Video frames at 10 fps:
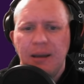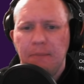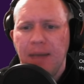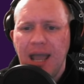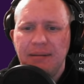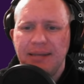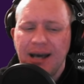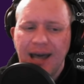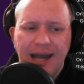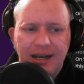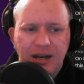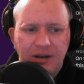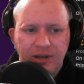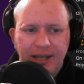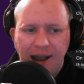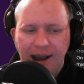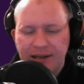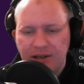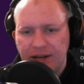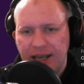Maybe they'll add in a new
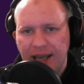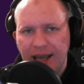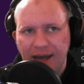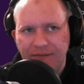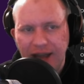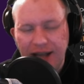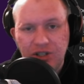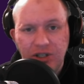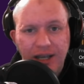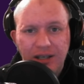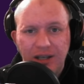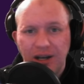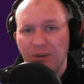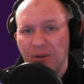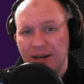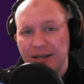character in here eventually. You know what?